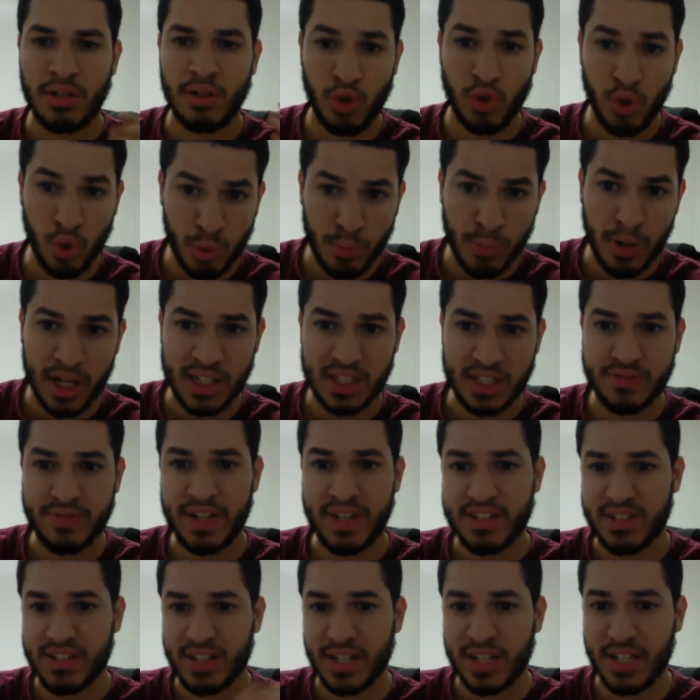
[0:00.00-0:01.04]
Yuma is
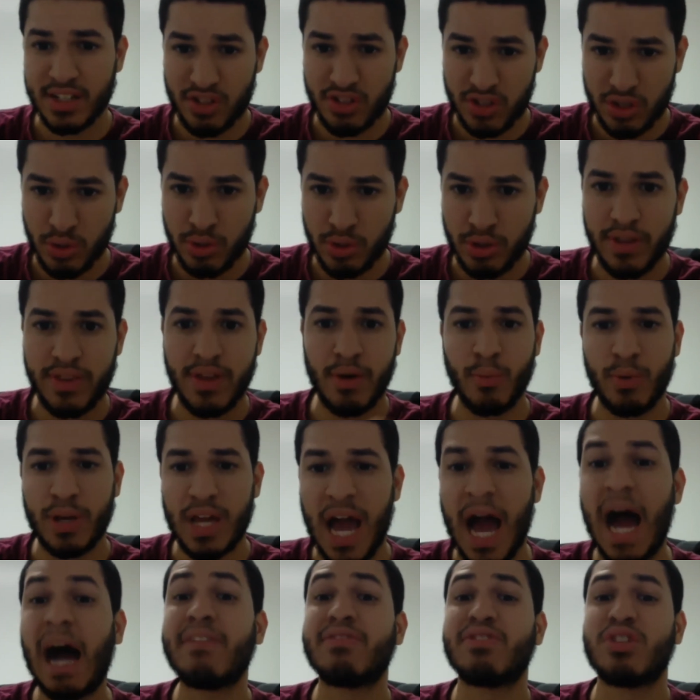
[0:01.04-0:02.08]
facing against Yuya, then we
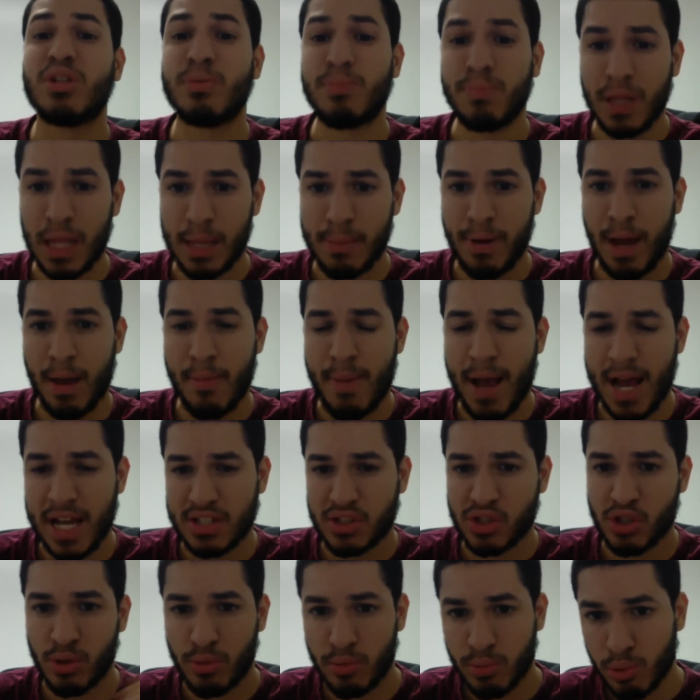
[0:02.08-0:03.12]
have to play by
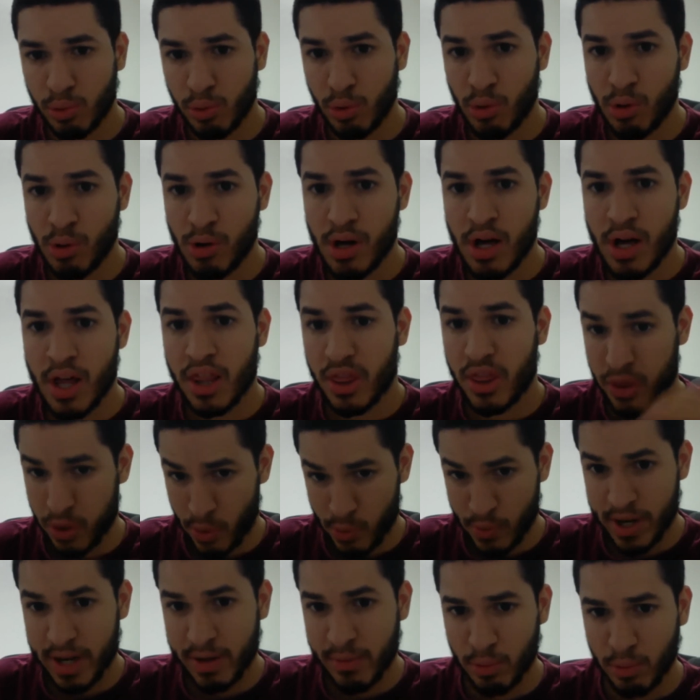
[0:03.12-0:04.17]
Master Rule
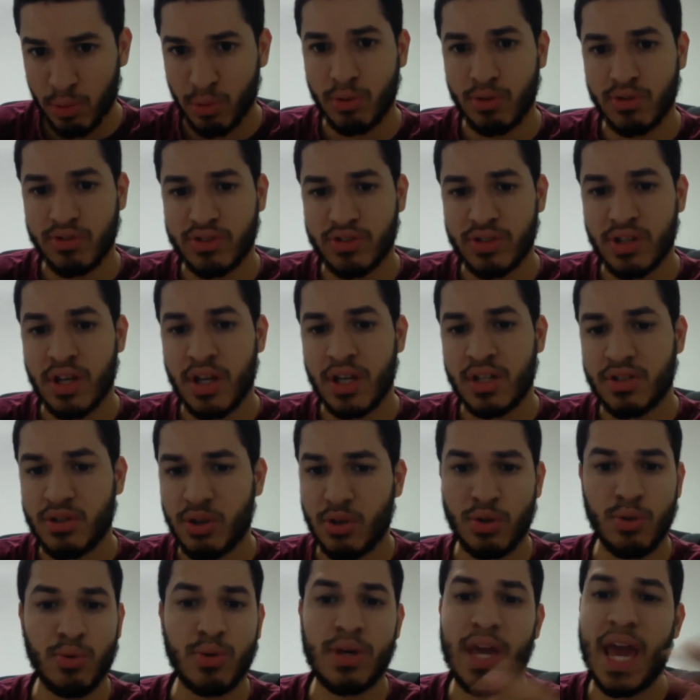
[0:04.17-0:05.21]
3 rules.
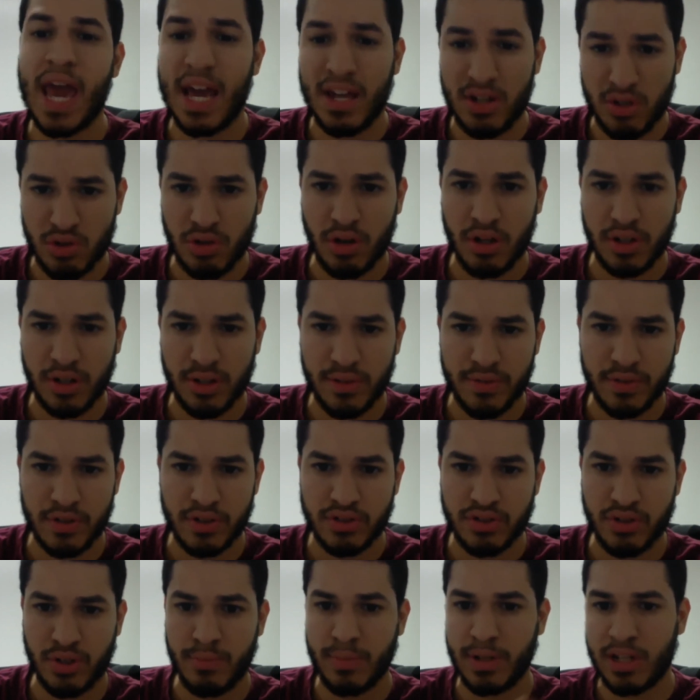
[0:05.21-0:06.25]
So you can't draw on your
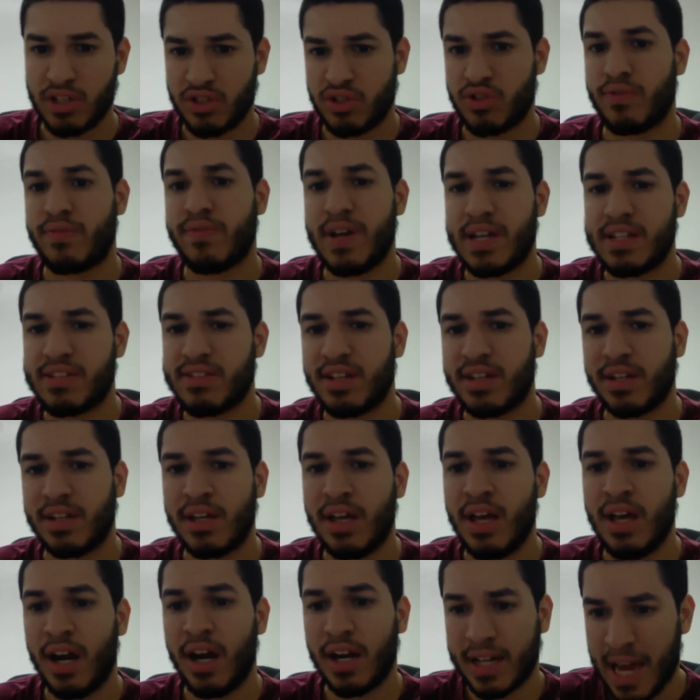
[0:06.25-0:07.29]
first turn because you're
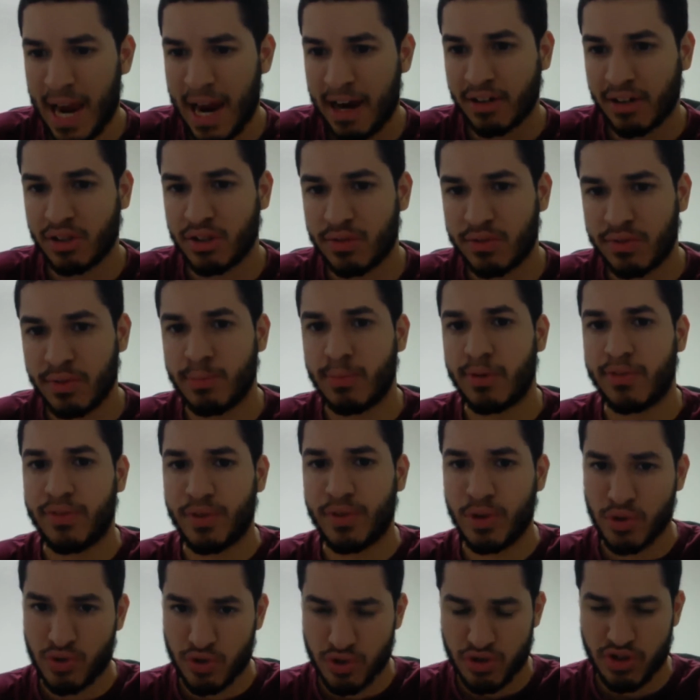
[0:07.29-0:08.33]
facing a character from a
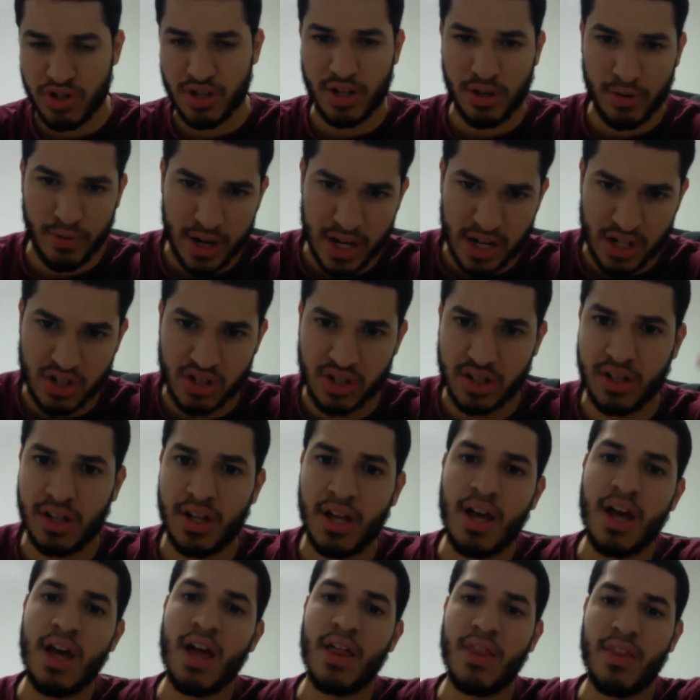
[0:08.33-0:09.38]
future generation.
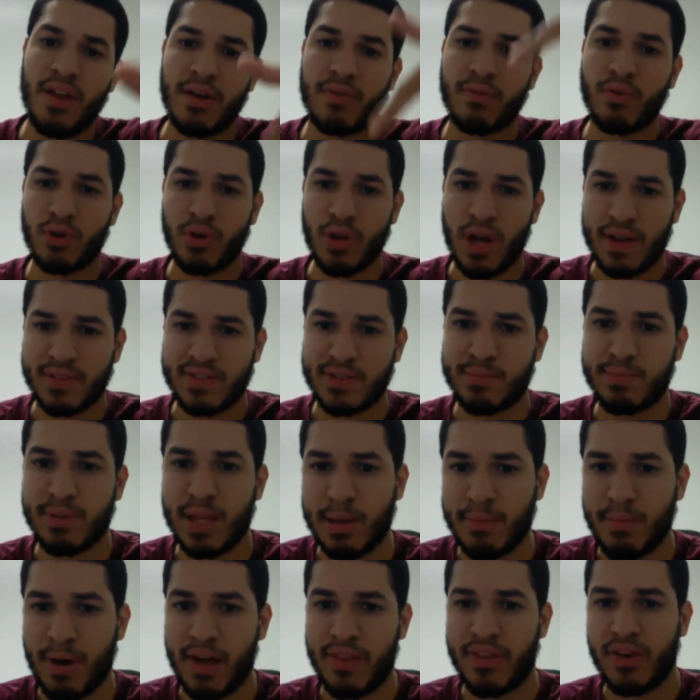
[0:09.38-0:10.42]
Therefore, you have to
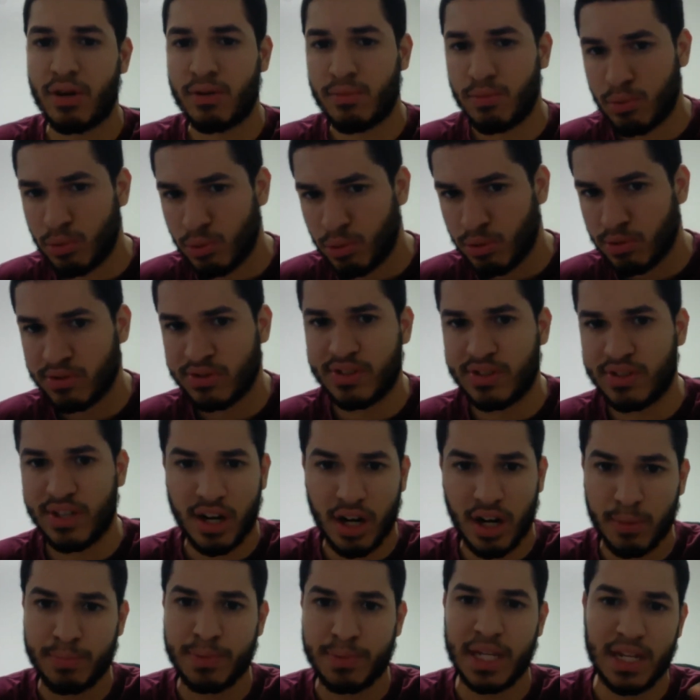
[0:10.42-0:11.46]
play by their rules, their
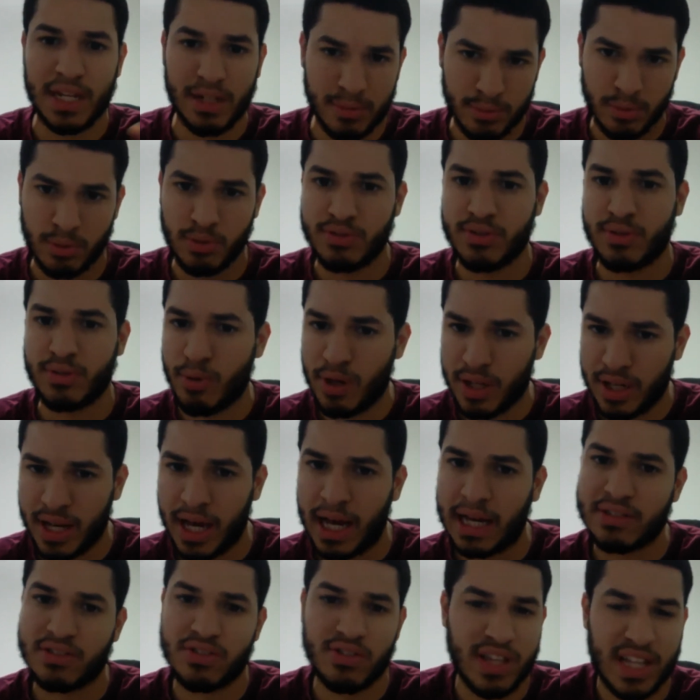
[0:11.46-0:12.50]
updated rules and
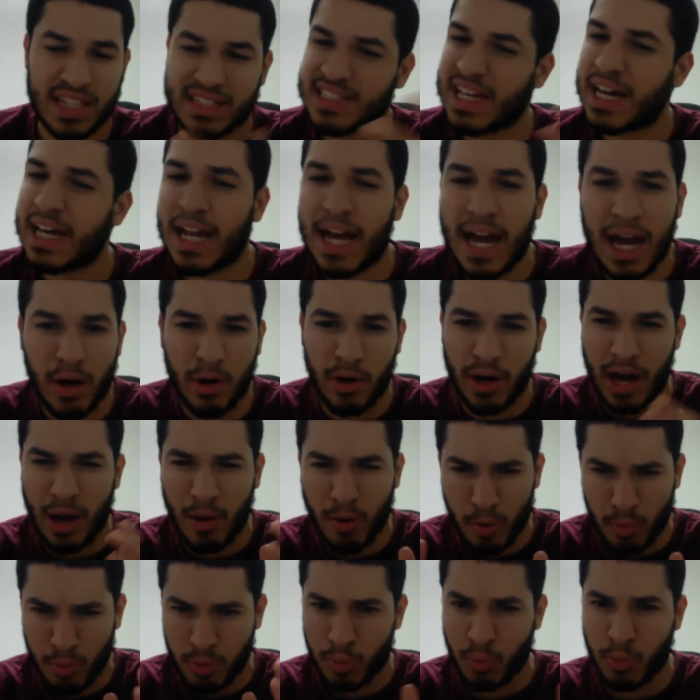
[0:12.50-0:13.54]
whatnot. So that's kind of
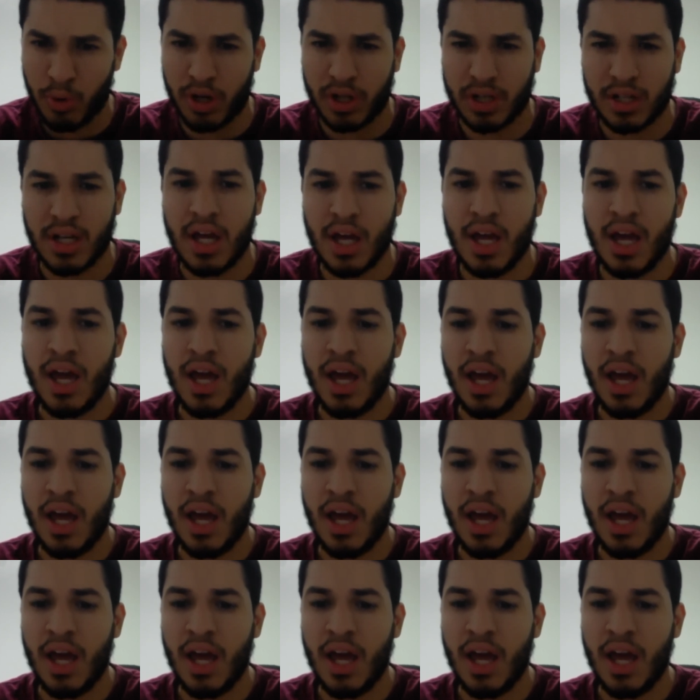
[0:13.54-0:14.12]
how it would work.